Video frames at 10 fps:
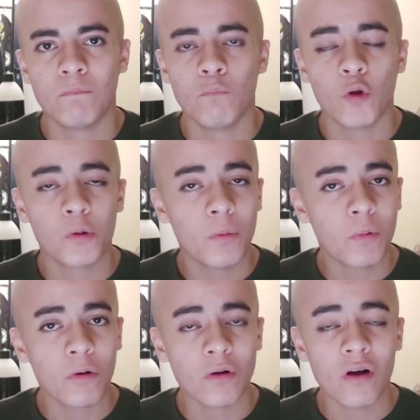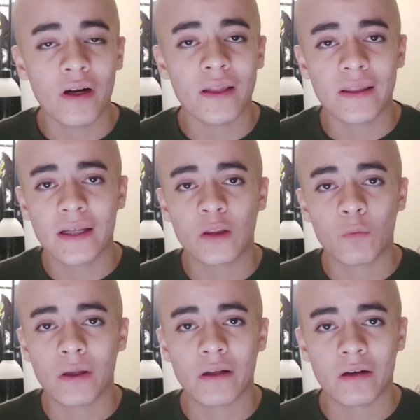Most people are not going to think
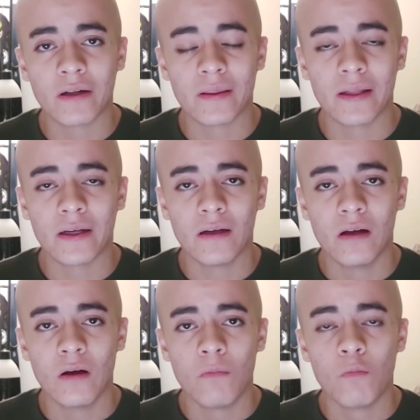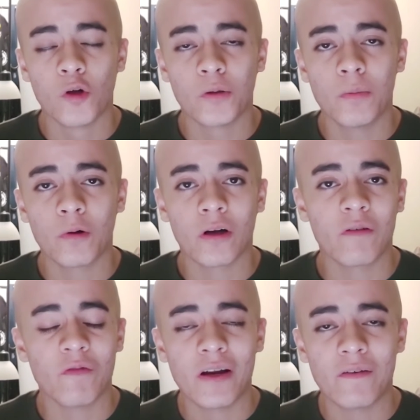the way they're going to think. Most people are going
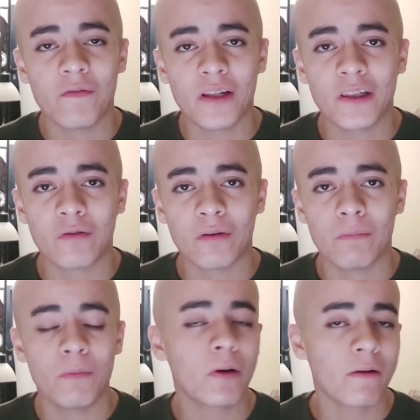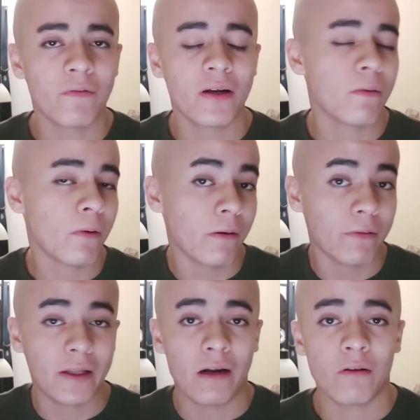to find offense to it. People get offended about
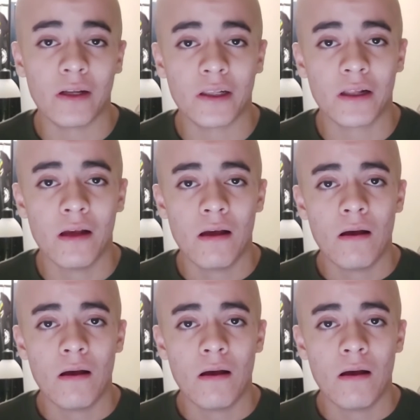everything nowadays,